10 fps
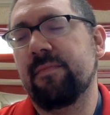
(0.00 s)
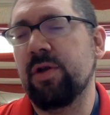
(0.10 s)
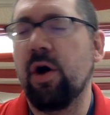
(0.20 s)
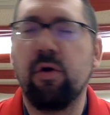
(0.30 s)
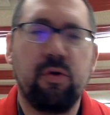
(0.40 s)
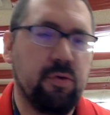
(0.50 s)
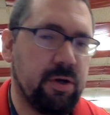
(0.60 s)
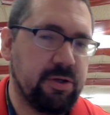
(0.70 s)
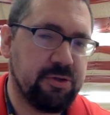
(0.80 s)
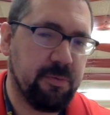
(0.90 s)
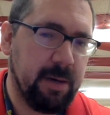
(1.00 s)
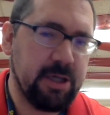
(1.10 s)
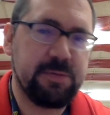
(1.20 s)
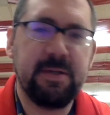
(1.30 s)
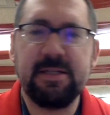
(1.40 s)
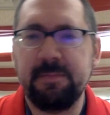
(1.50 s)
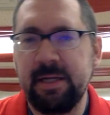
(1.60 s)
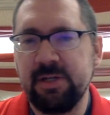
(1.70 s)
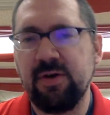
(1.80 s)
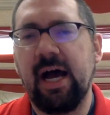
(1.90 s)
no cruel and unusual punishments,
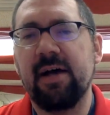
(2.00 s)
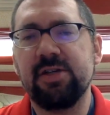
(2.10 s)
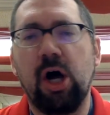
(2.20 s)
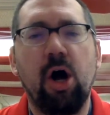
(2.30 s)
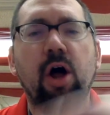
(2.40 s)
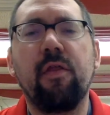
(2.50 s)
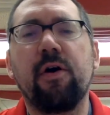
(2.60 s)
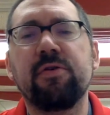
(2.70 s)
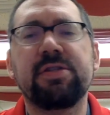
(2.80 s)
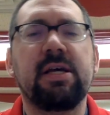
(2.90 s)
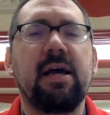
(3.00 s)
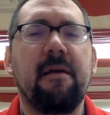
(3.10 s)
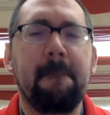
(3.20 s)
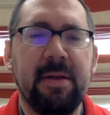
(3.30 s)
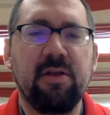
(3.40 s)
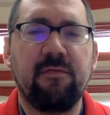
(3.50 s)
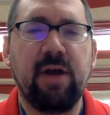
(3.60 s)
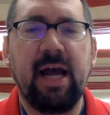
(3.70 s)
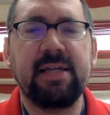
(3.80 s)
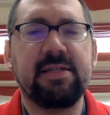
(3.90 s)
speedy trials. All those Bill of
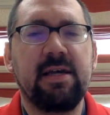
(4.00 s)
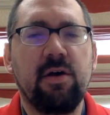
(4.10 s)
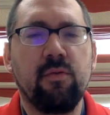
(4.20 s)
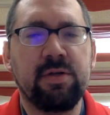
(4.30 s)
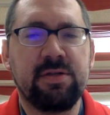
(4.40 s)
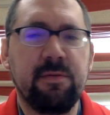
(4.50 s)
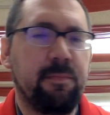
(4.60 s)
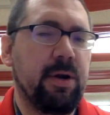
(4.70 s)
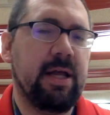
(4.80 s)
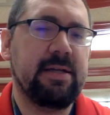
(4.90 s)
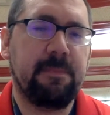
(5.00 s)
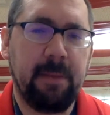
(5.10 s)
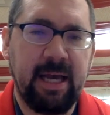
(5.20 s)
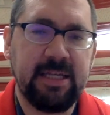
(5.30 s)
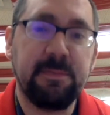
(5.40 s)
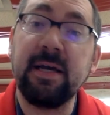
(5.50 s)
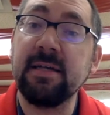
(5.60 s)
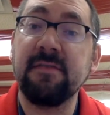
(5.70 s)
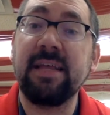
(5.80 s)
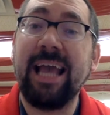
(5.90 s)
Rights was put in place
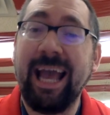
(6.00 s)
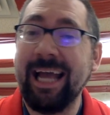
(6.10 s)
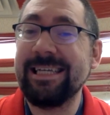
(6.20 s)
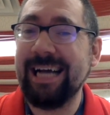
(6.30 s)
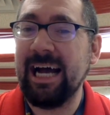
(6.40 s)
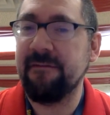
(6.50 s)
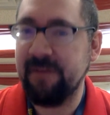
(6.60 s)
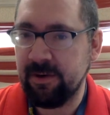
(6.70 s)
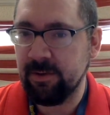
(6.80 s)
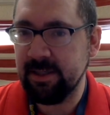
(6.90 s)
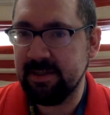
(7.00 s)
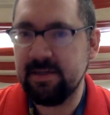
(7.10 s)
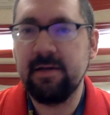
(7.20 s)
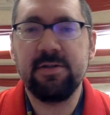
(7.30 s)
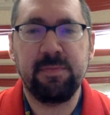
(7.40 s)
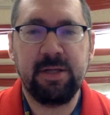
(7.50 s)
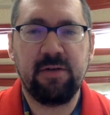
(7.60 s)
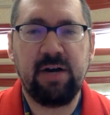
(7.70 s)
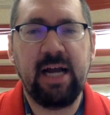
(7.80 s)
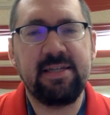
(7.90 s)
because of the Anti-Federalists. So
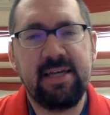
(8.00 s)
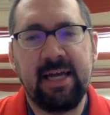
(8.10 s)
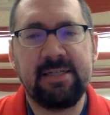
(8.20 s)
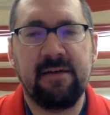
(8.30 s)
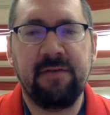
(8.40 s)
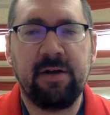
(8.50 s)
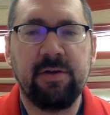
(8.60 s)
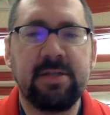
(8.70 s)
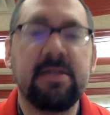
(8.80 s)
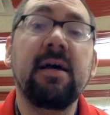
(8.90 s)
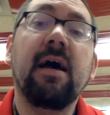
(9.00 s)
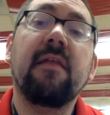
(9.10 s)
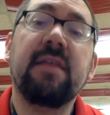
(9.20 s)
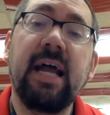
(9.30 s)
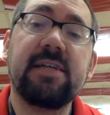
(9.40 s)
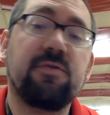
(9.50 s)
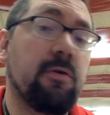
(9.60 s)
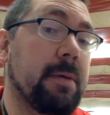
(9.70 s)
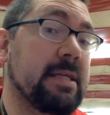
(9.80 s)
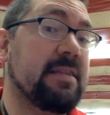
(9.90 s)
Bill of Rights, Anti-Federalists. The next
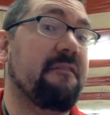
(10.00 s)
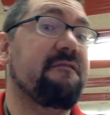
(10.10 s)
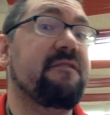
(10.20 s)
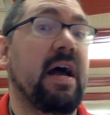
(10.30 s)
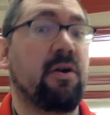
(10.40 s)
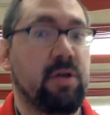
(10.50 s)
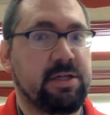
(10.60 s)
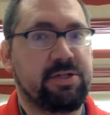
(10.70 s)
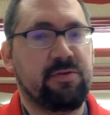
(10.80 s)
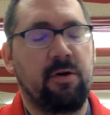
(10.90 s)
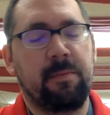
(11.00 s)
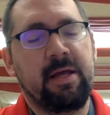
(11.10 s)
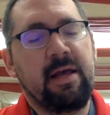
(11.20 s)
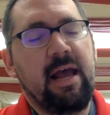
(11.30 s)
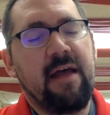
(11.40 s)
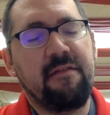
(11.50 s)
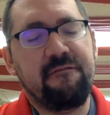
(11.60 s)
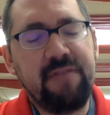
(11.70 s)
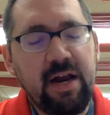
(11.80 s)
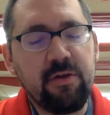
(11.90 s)
group is the Federalist group. And the
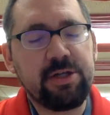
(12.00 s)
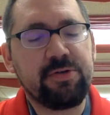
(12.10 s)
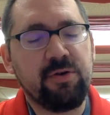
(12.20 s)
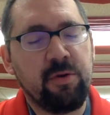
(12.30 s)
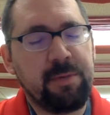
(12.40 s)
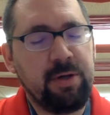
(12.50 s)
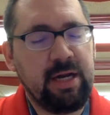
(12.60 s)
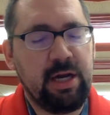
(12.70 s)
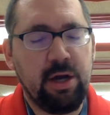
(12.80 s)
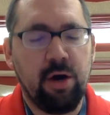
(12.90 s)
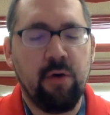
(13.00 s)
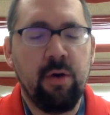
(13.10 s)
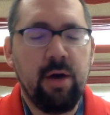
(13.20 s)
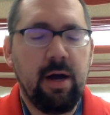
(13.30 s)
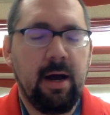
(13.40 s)
Federalist group, you need to know